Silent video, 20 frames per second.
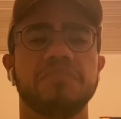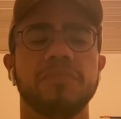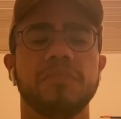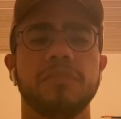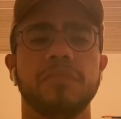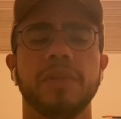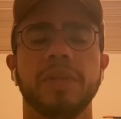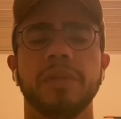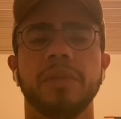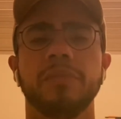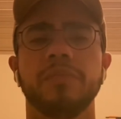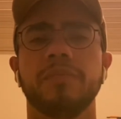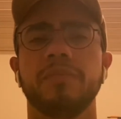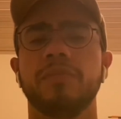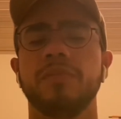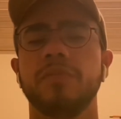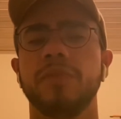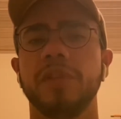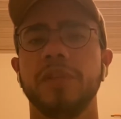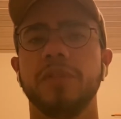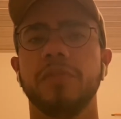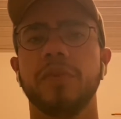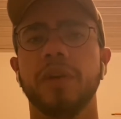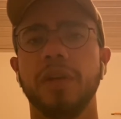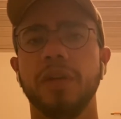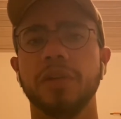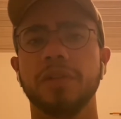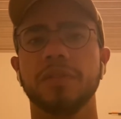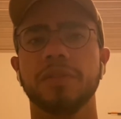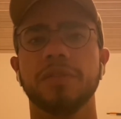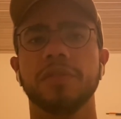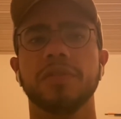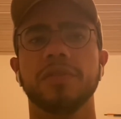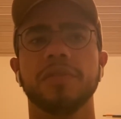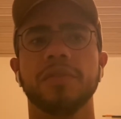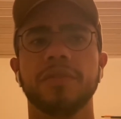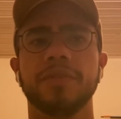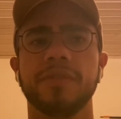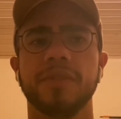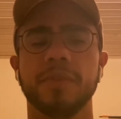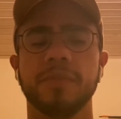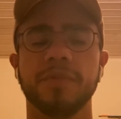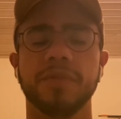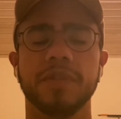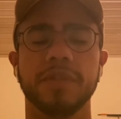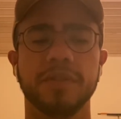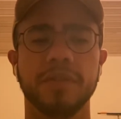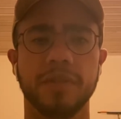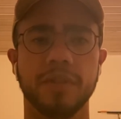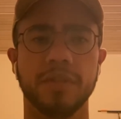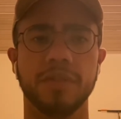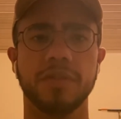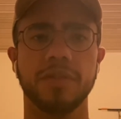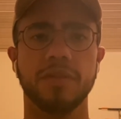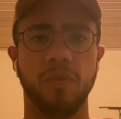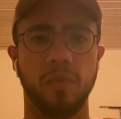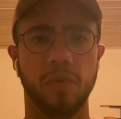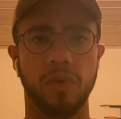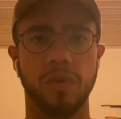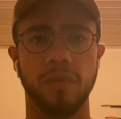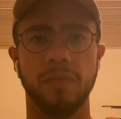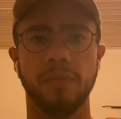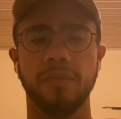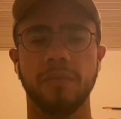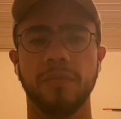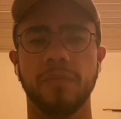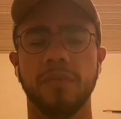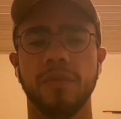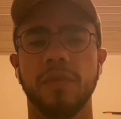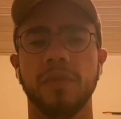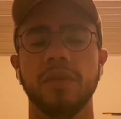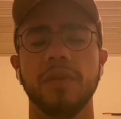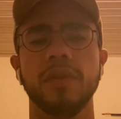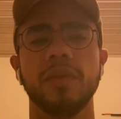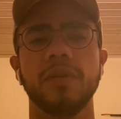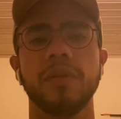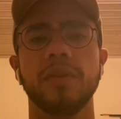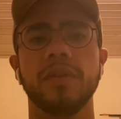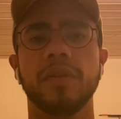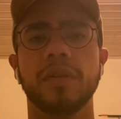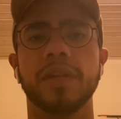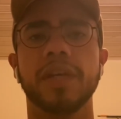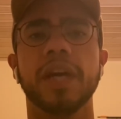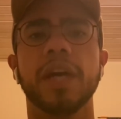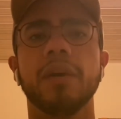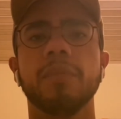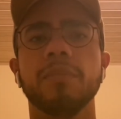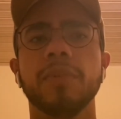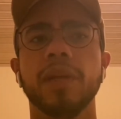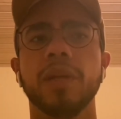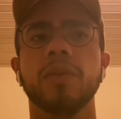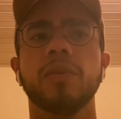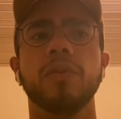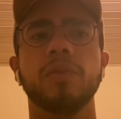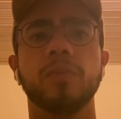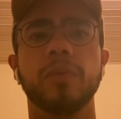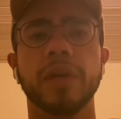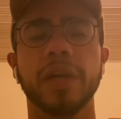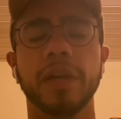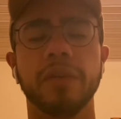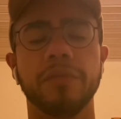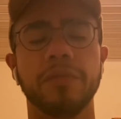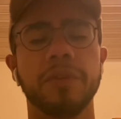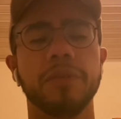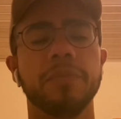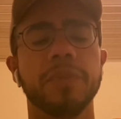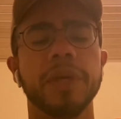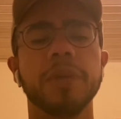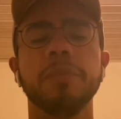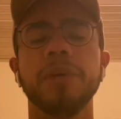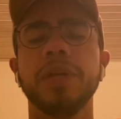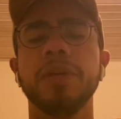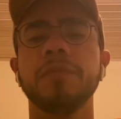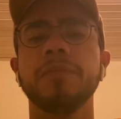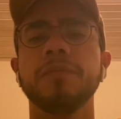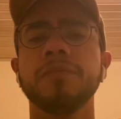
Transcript: maybe drugs, substances, or gambling, or whatever it may be.